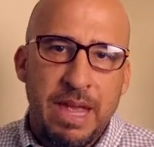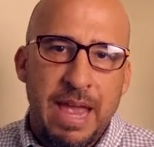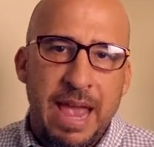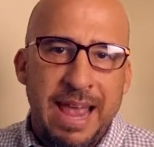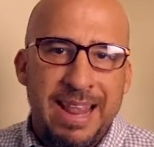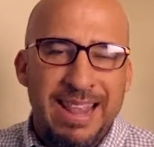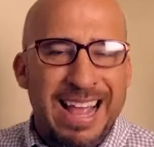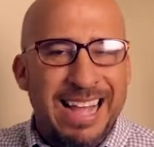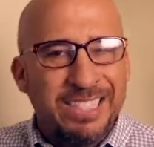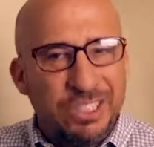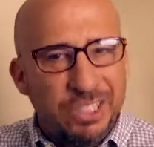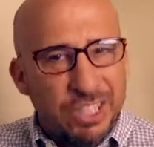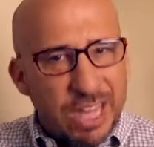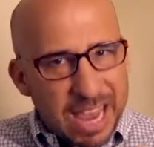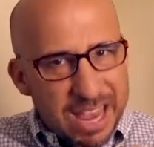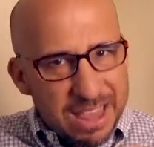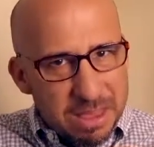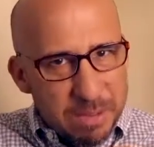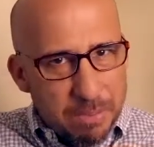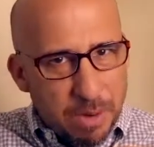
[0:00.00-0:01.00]
and that's
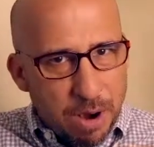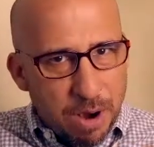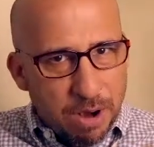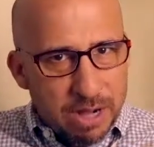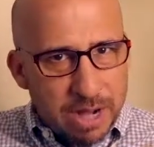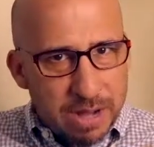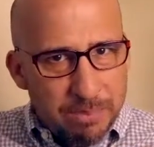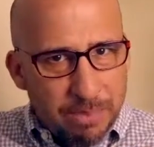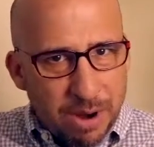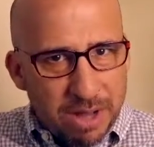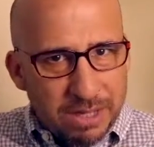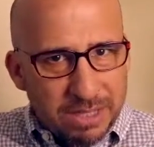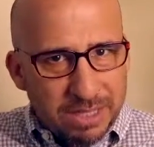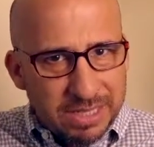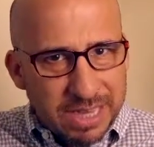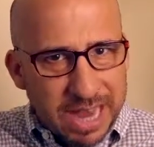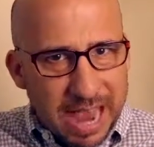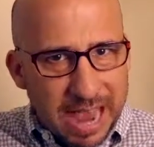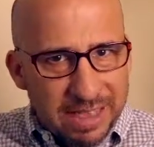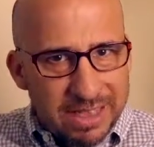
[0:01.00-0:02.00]
in the marketing
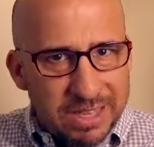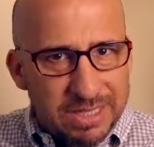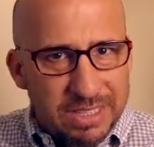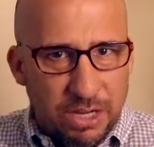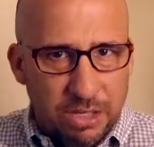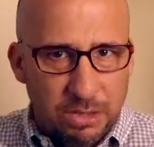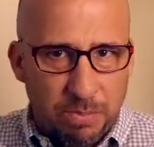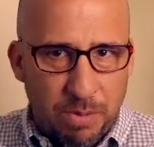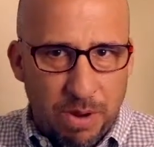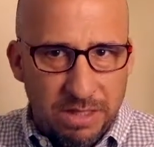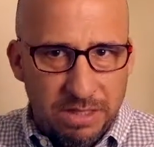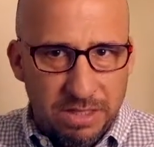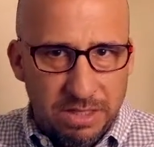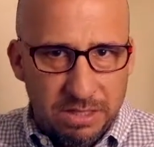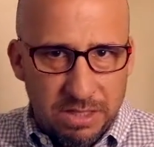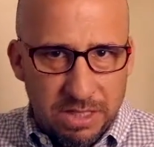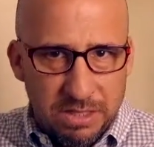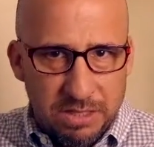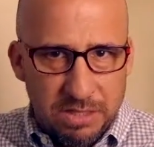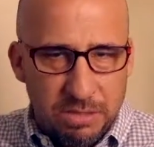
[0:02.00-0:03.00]
process and the sales
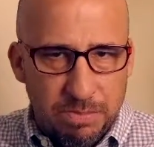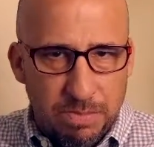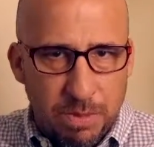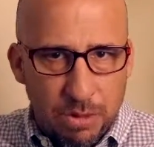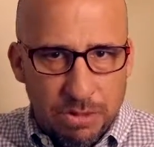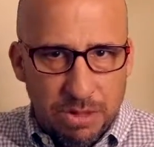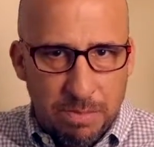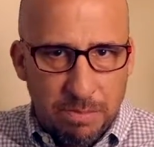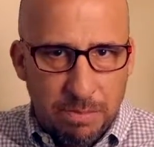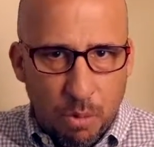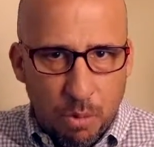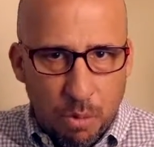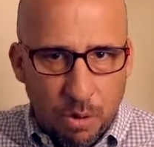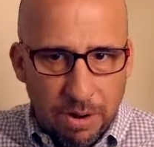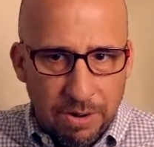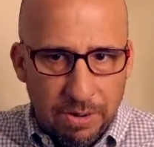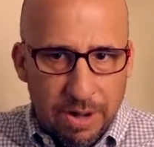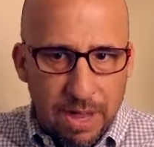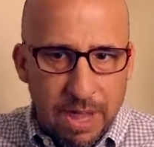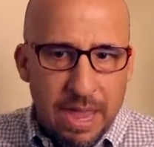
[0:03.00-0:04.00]
process. This is both
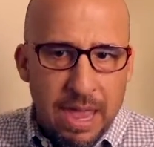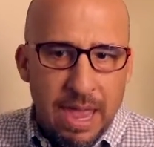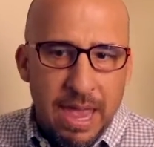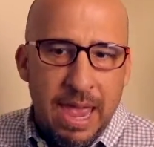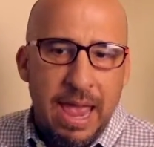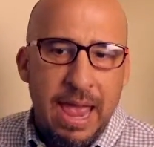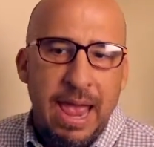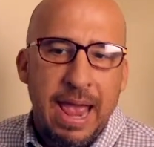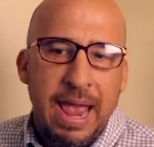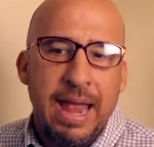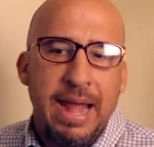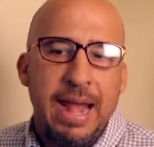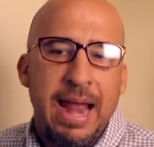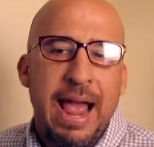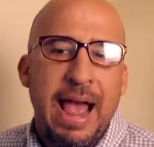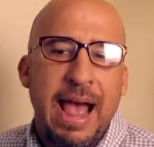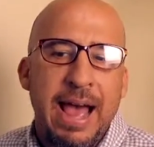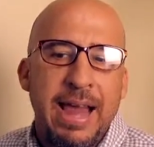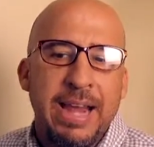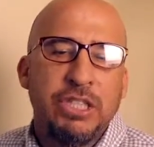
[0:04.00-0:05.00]
important, and
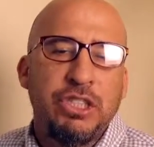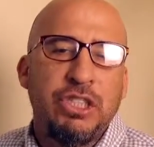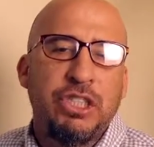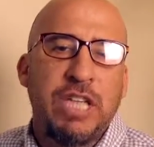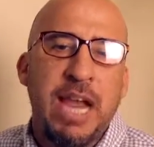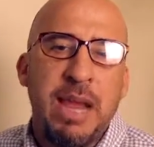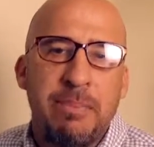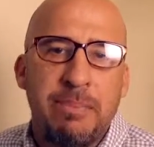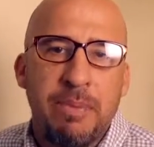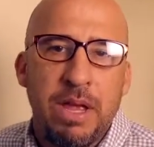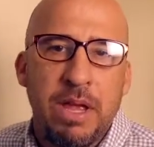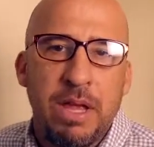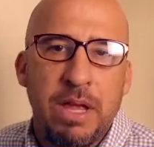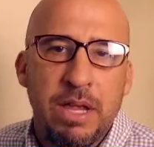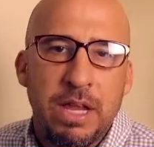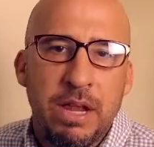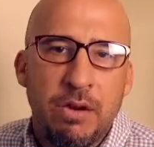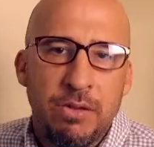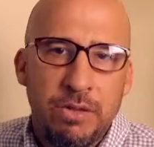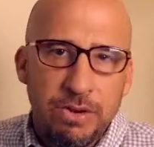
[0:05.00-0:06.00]
how to shape,
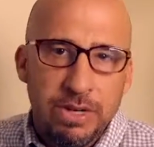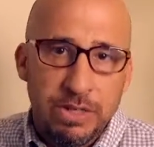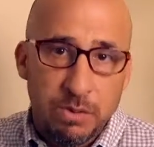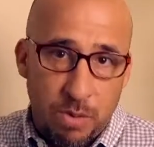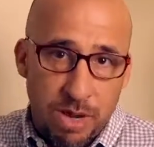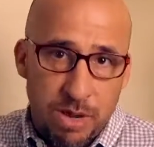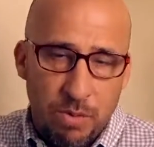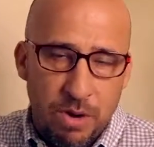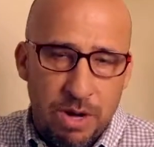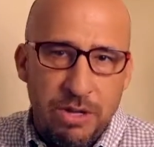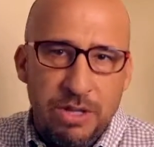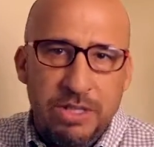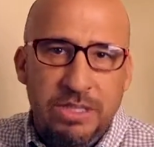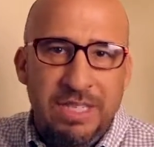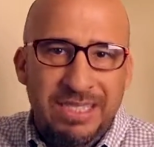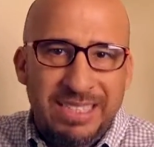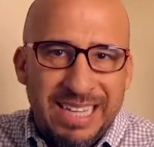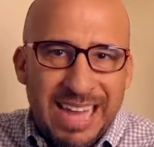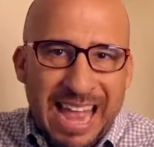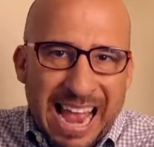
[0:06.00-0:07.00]
the reason why you want to do this
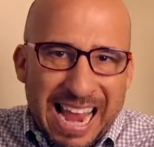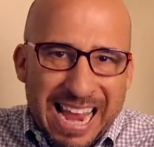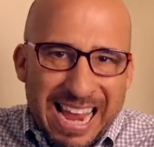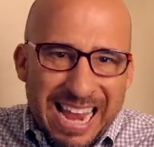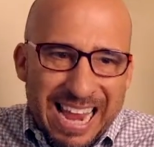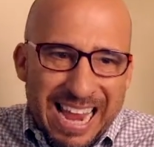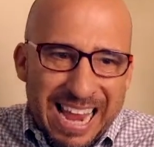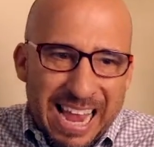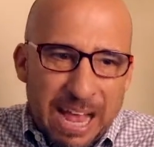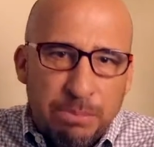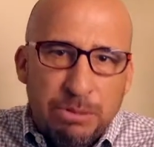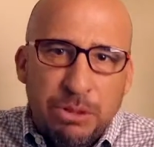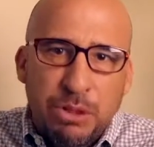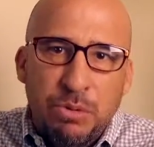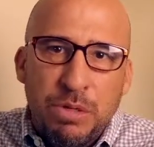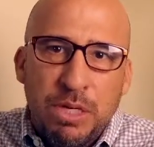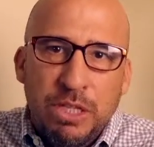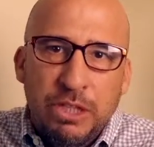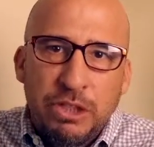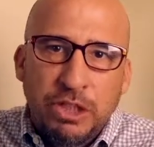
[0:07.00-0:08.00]
is it helps
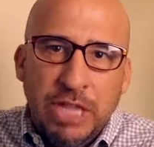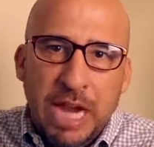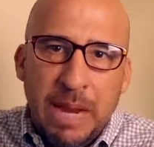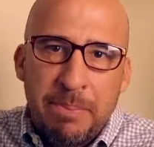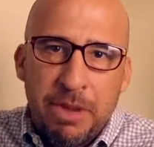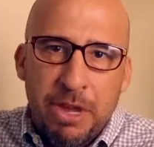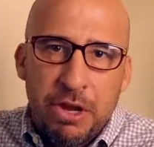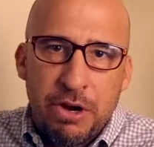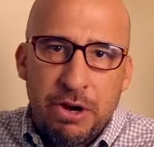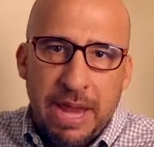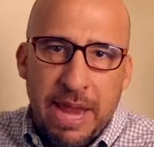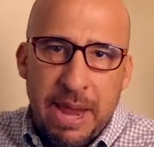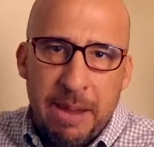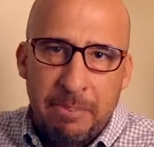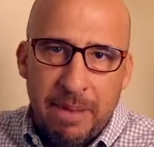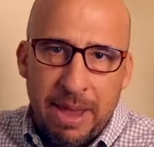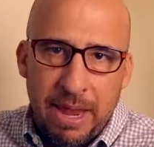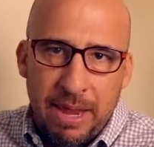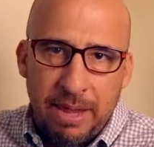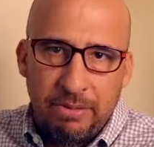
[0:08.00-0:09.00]
you shape your
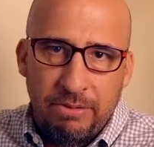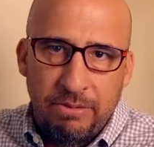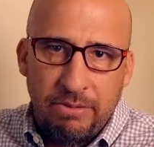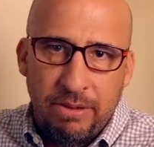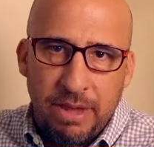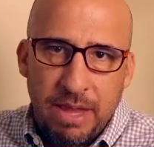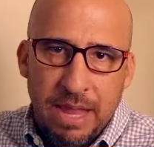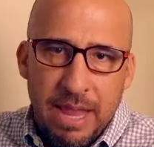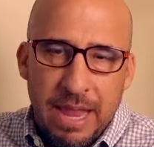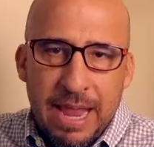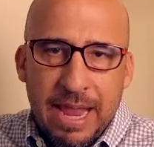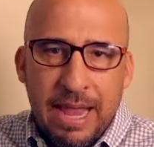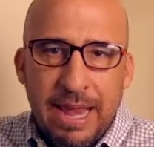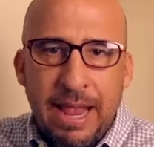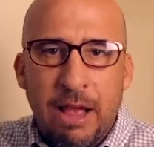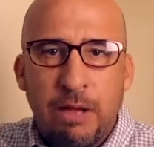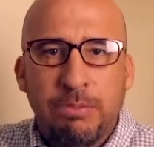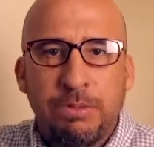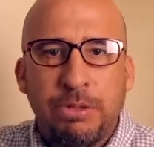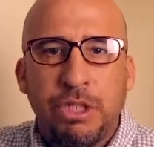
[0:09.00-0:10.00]
campaigns. It
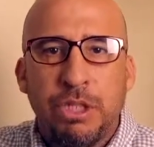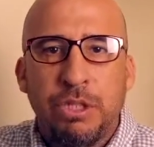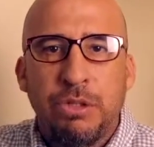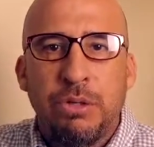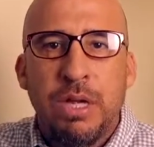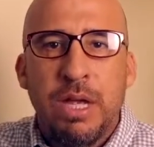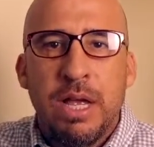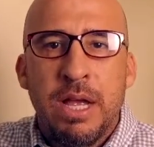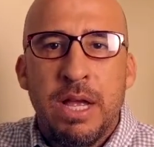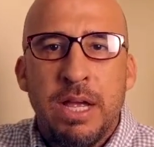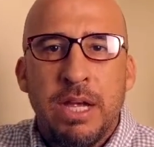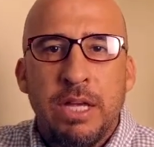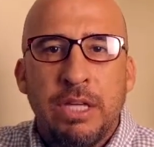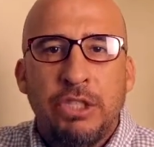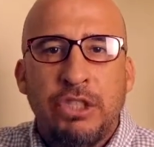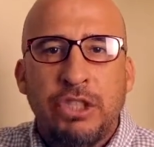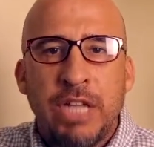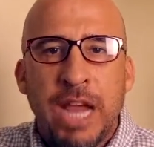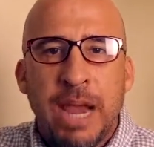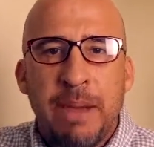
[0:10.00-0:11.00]
helps you
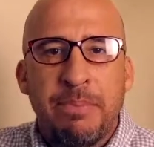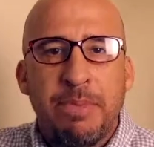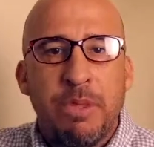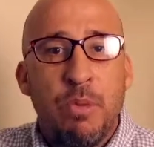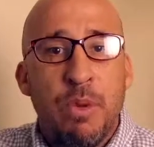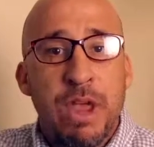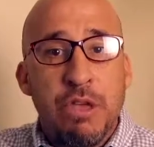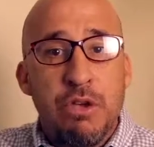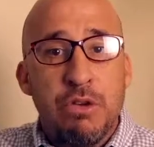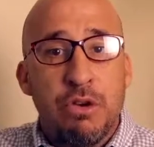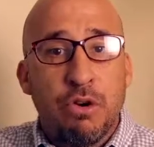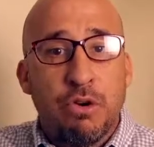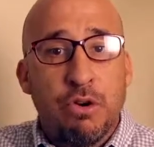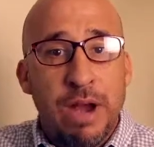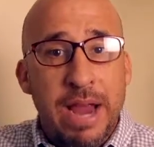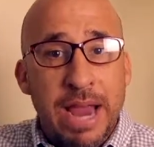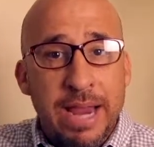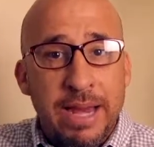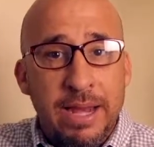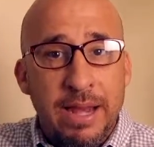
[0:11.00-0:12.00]
shape the way you
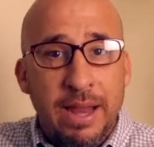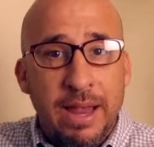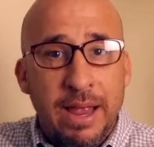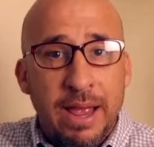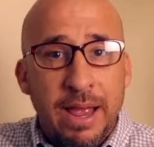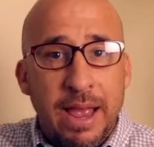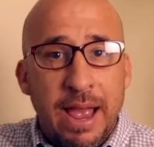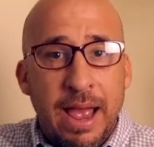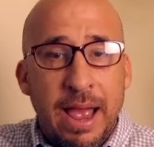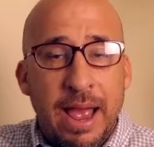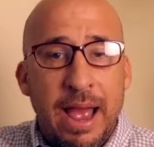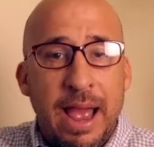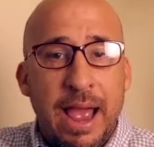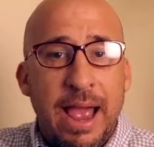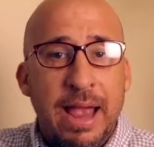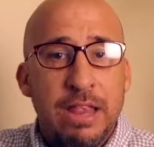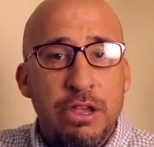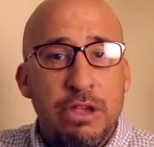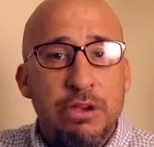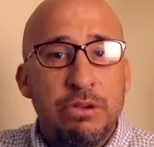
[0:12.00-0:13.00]
create
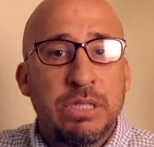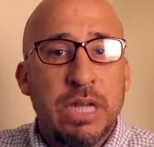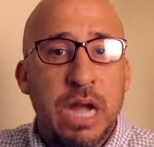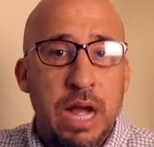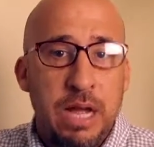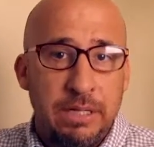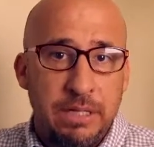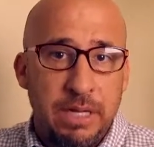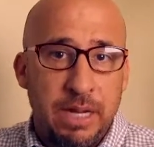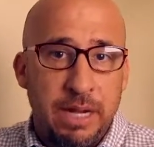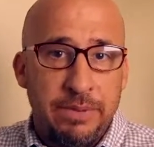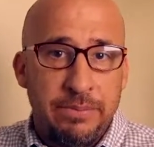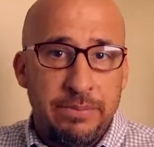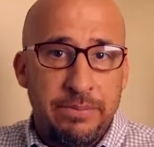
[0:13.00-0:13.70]
and use content.